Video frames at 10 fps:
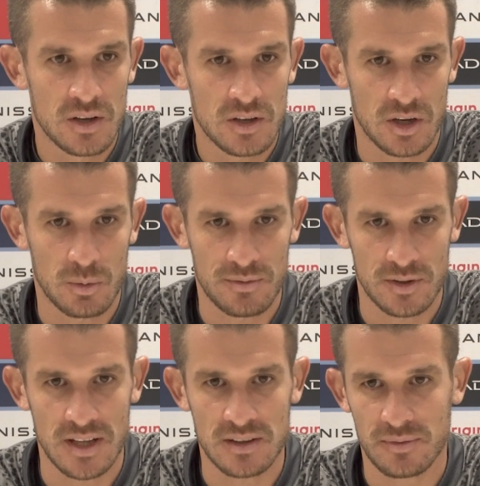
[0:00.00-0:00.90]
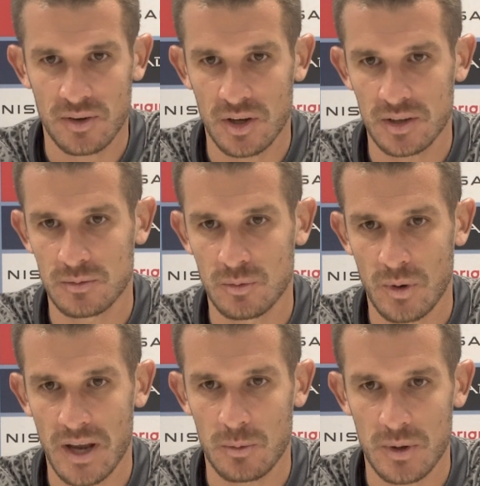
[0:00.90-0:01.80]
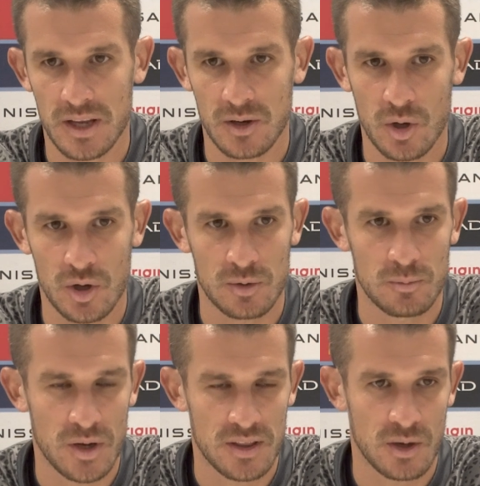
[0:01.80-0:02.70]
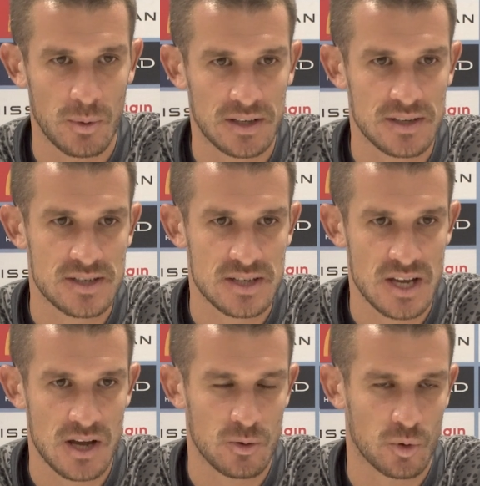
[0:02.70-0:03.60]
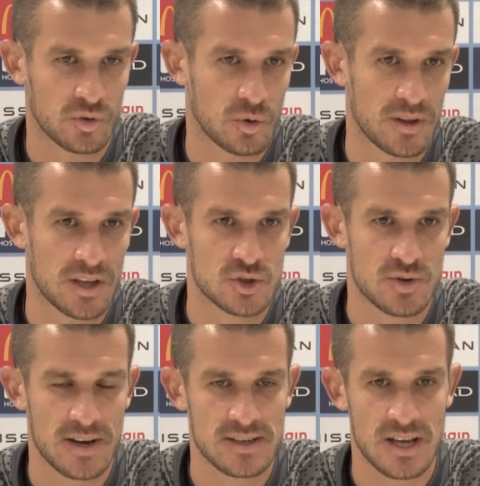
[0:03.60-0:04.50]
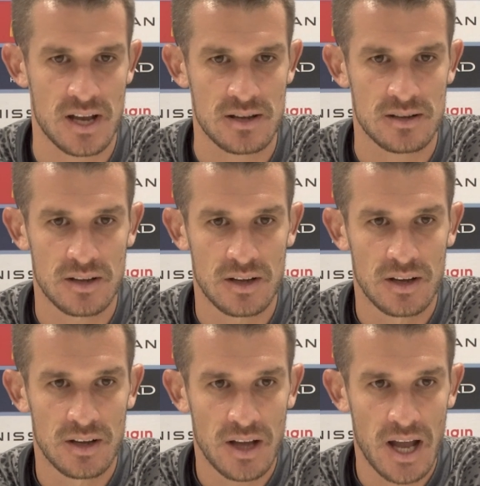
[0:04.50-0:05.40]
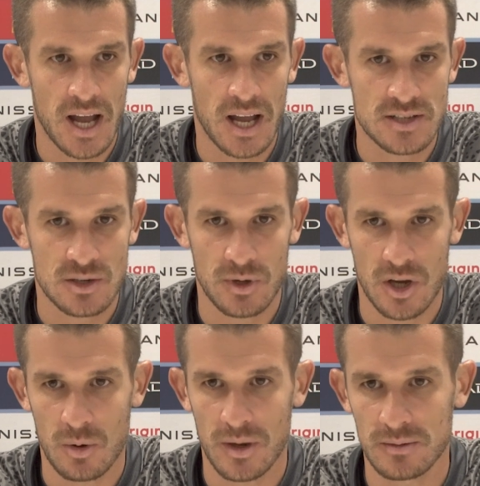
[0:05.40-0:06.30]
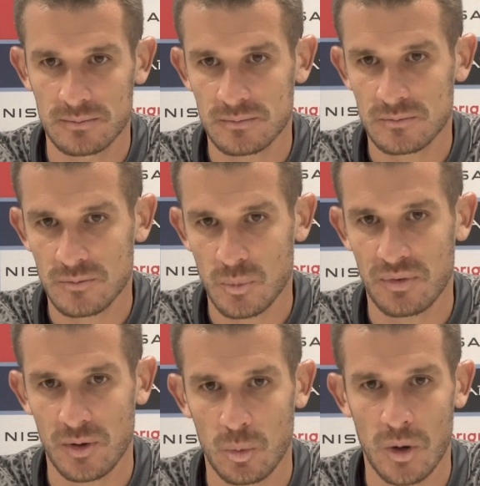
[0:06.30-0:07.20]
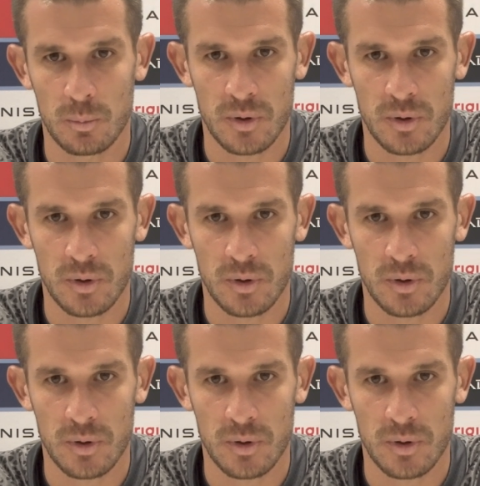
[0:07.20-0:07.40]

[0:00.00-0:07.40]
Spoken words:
identified where we can hurt them, where their weaknesses are, also where their strengths are. So we go in, we feel well